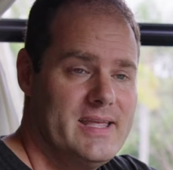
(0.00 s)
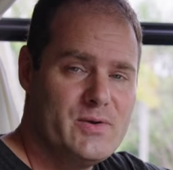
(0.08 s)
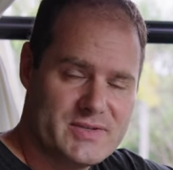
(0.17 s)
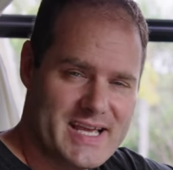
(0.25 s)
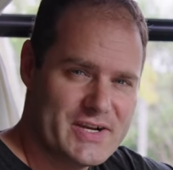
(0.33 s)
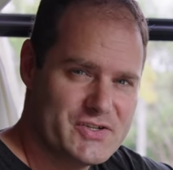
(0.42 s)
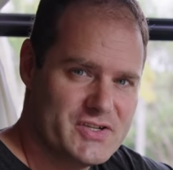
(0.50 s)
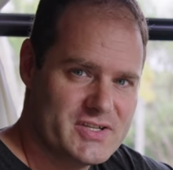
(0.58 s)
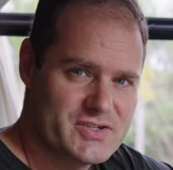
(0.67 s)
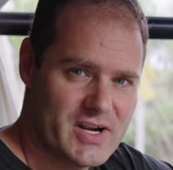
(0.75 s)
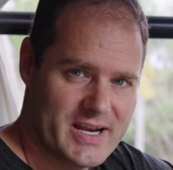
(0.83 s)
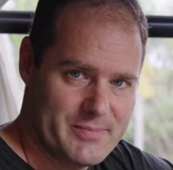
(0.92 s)
He was actually
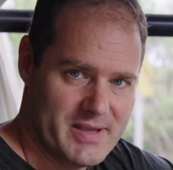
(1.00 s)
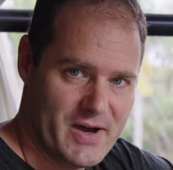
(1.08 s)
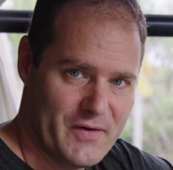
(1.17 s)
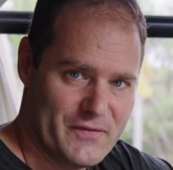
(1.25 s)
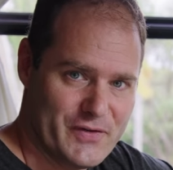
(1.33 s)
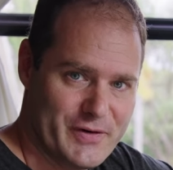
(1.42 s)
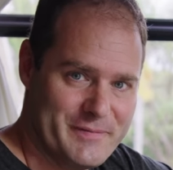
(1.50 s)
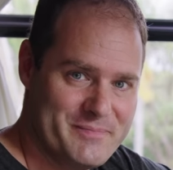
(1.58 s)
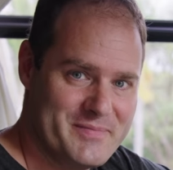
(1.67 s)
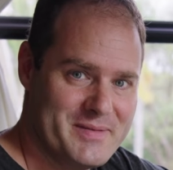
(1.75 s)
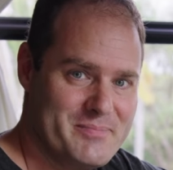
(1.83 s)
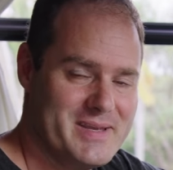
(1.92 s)
just trying to be helpful,
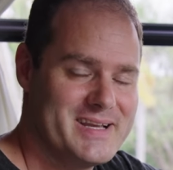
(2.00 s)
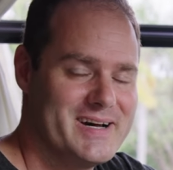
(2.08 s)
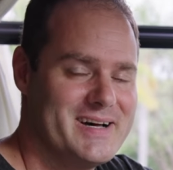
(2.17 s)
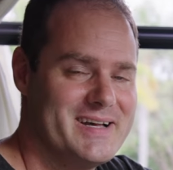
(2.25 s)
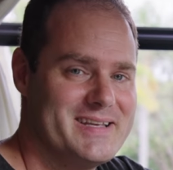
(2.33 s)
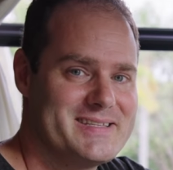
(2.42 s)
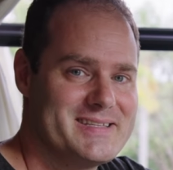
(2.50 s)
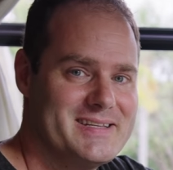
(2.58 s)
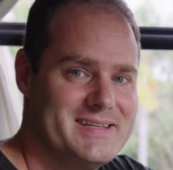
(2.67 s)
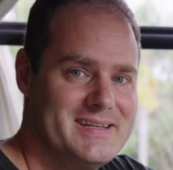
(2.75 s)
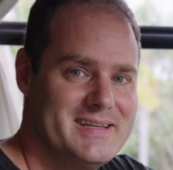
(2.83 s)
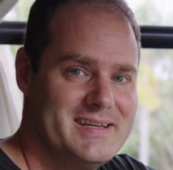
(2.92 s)
because
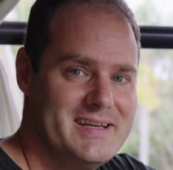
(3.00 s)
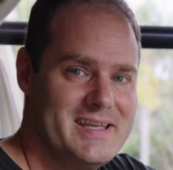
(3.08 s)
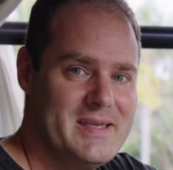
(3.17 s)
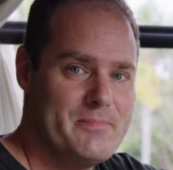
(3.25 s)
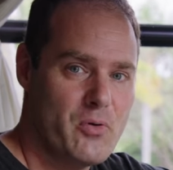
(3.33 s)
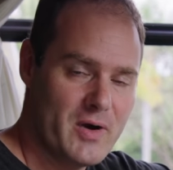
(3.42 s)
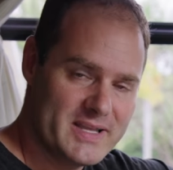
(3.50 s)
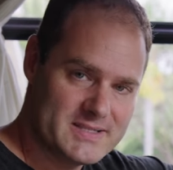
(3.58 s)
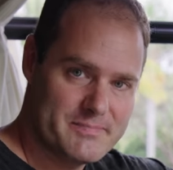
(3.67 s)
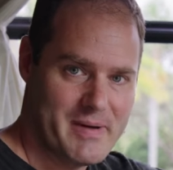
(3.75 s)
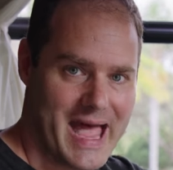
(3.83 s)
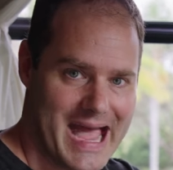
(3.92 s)
he points
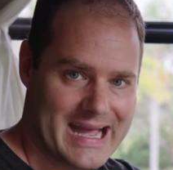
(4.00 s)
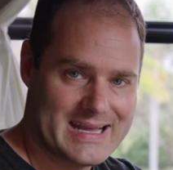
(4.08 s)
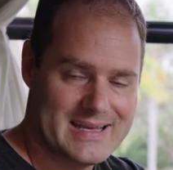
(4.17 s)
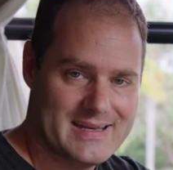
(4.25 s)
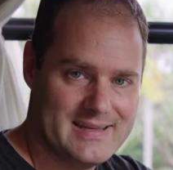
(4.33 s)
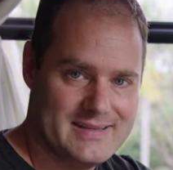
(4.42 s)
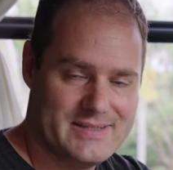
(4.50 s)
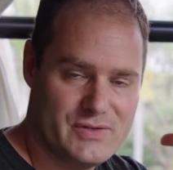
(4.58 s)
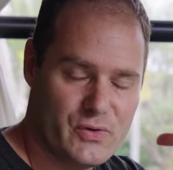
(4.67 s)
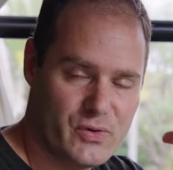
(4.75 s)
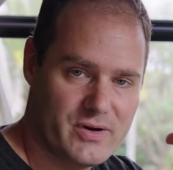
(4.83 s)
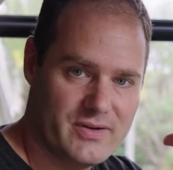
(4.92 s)
back
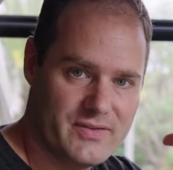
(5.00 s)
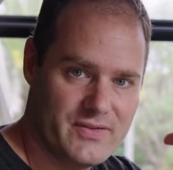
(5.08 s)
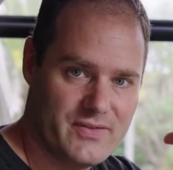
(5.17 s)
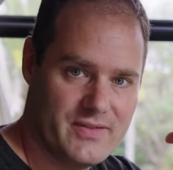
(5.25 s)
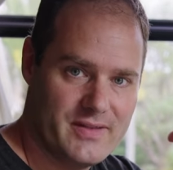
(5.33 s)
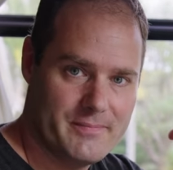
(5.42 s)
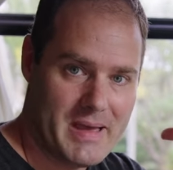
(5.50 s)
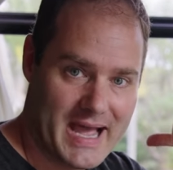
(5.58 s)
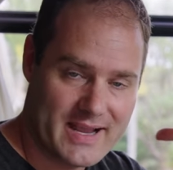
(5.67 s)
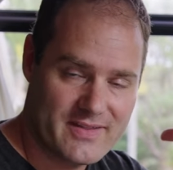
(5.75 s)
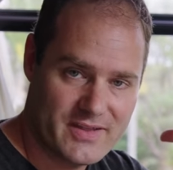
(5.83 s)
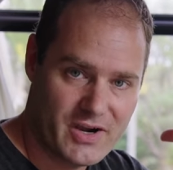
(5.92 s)
towards the
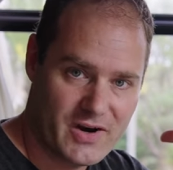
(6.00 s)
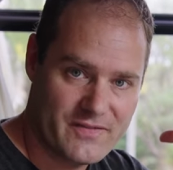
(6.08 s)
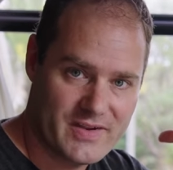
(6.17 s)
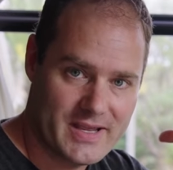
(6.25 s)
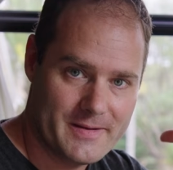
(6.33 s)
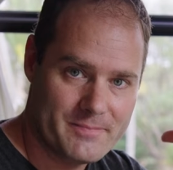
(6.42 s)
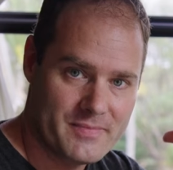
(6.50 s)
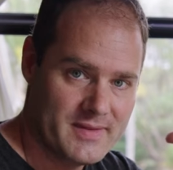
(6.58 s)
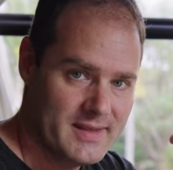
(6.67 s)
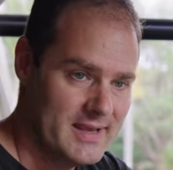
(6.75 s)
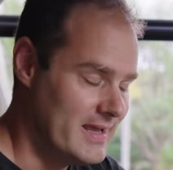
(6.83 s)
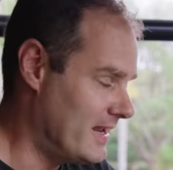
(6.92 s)
back of the RV,
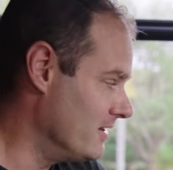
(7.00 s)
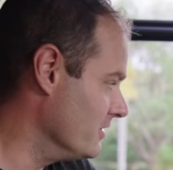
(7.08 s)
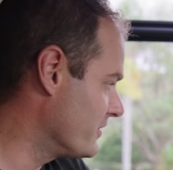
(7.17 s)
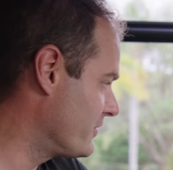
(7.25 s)
and I look